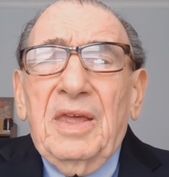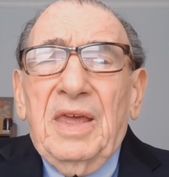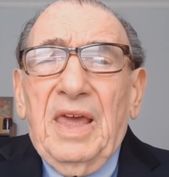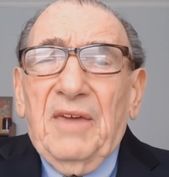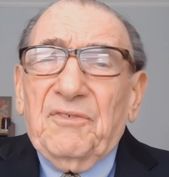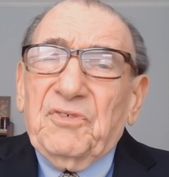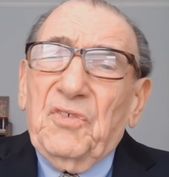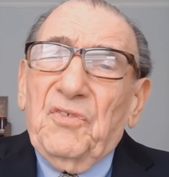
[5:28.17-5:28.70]

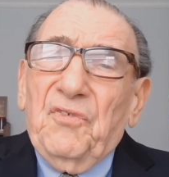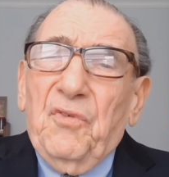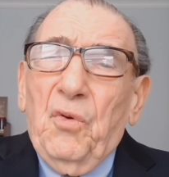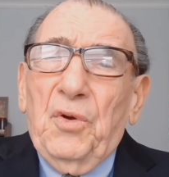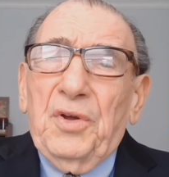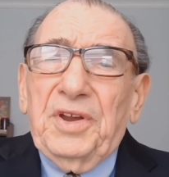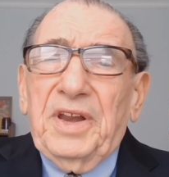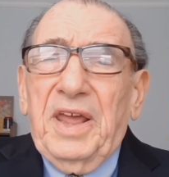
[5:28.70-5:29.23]
After
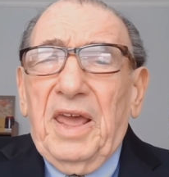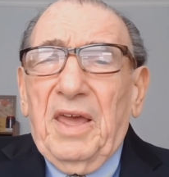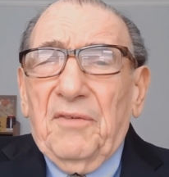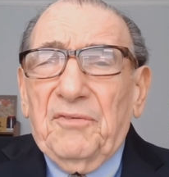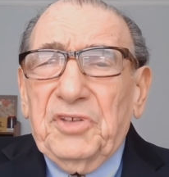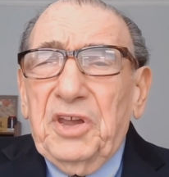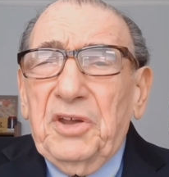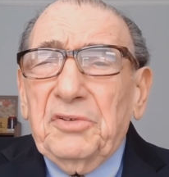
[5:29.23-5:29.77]

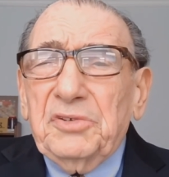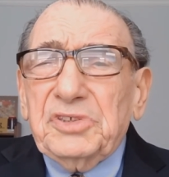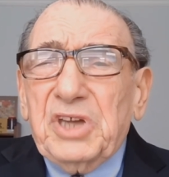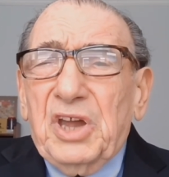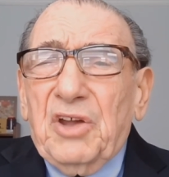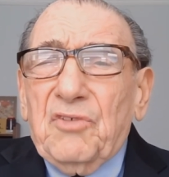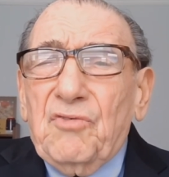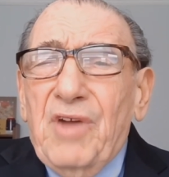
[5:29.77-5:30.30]
4.5
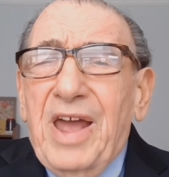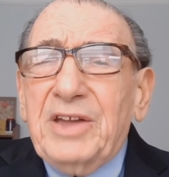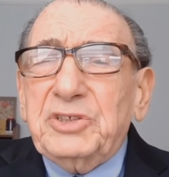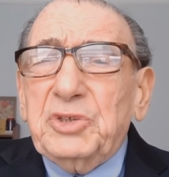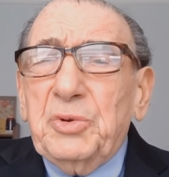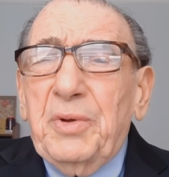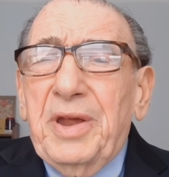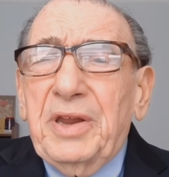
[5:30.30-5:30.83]
years, I
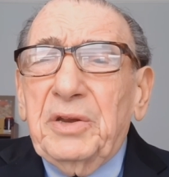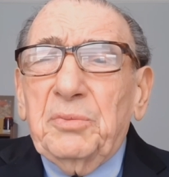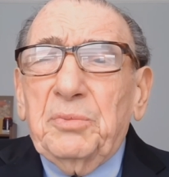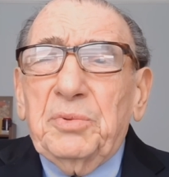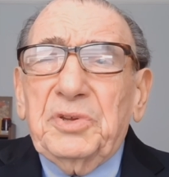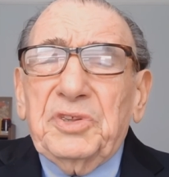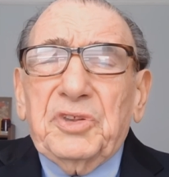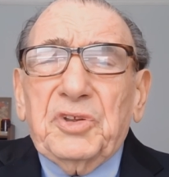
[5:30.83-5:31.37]

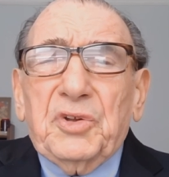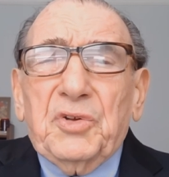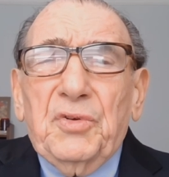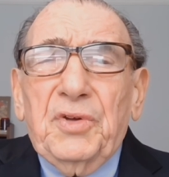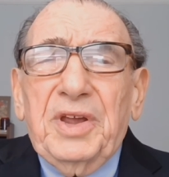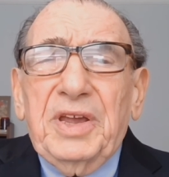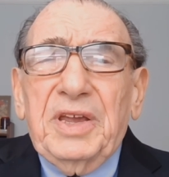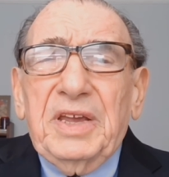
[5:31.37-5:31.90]
graduated with a
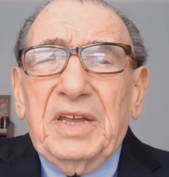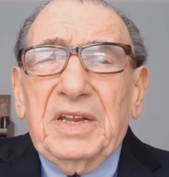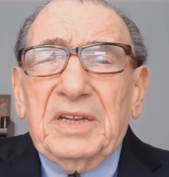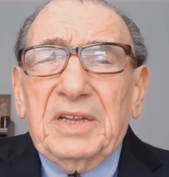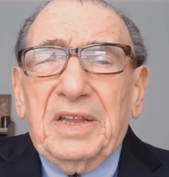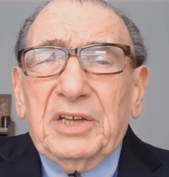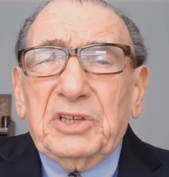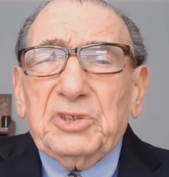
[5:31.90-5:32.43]
degree in
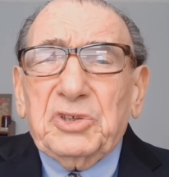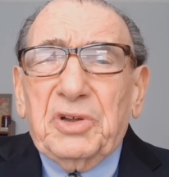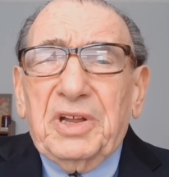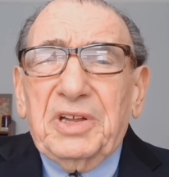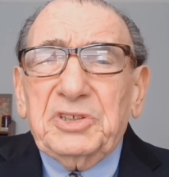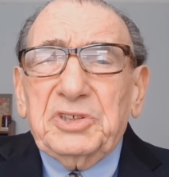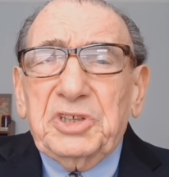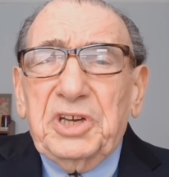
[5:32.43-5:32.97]
electrical
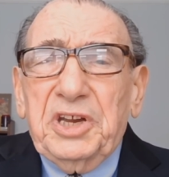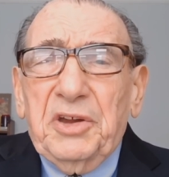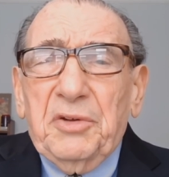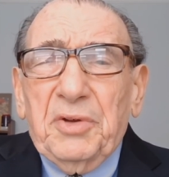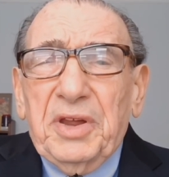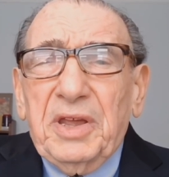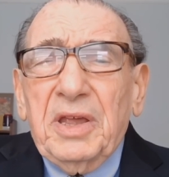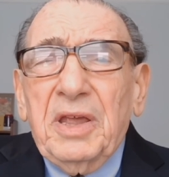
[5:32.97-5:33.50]

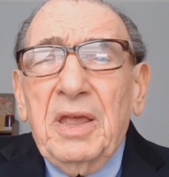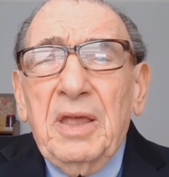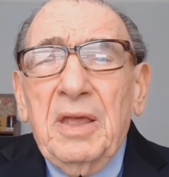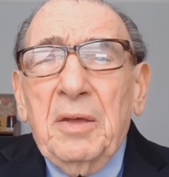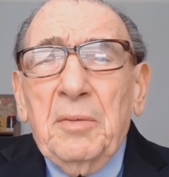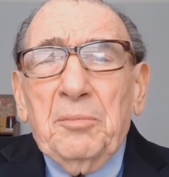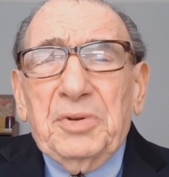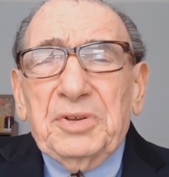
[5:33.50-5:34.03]
engineering,
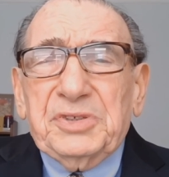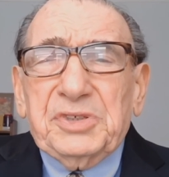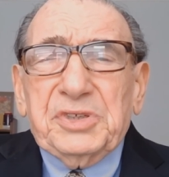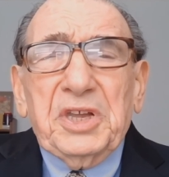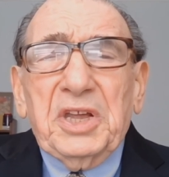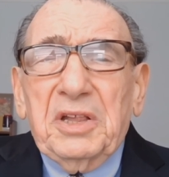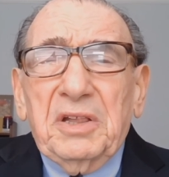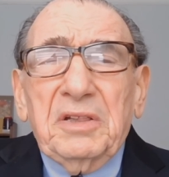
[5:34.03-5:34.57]
but
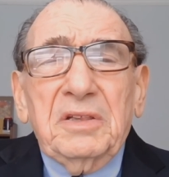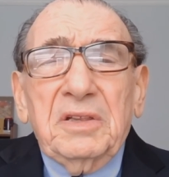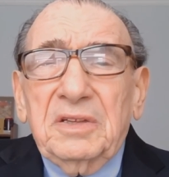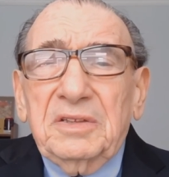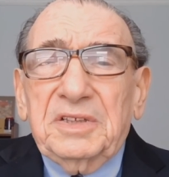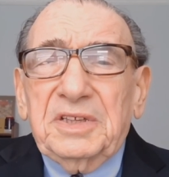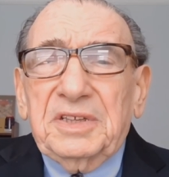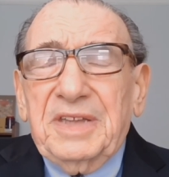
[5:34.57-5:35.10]
still
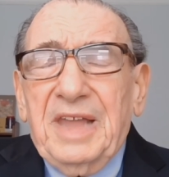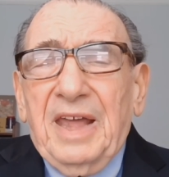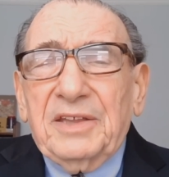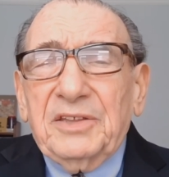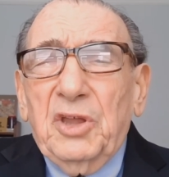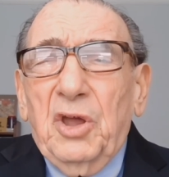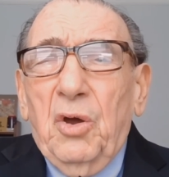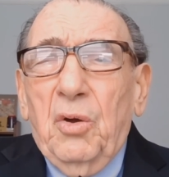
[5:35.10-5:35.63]
did
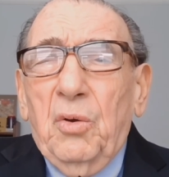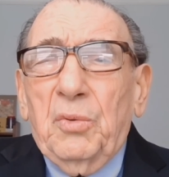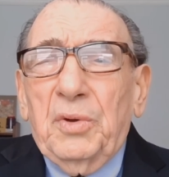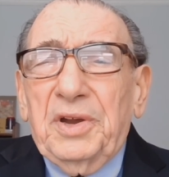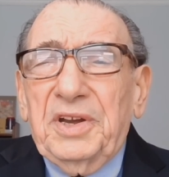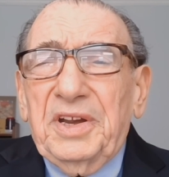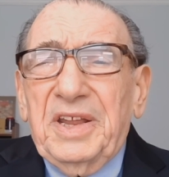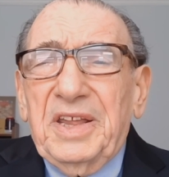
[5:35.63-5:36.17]
not know
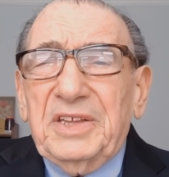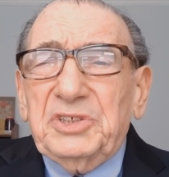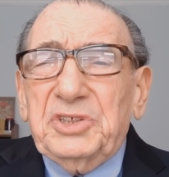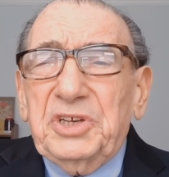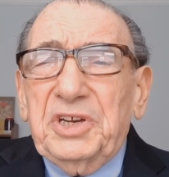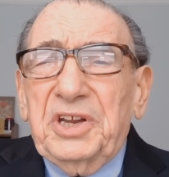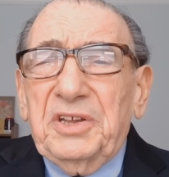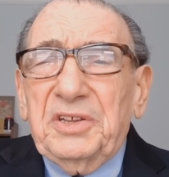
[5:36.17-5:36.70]
what an
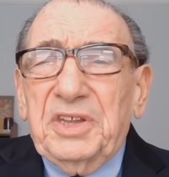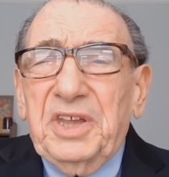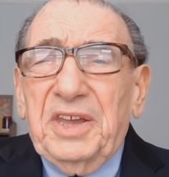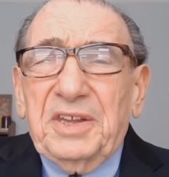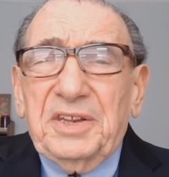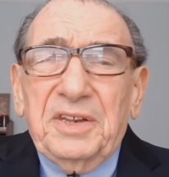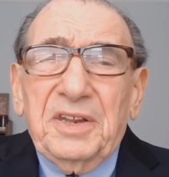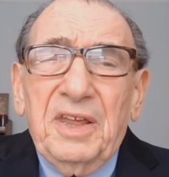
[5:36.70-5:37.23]
engineer
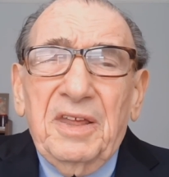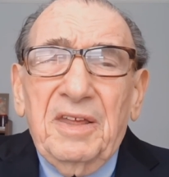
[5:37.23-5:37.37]
did.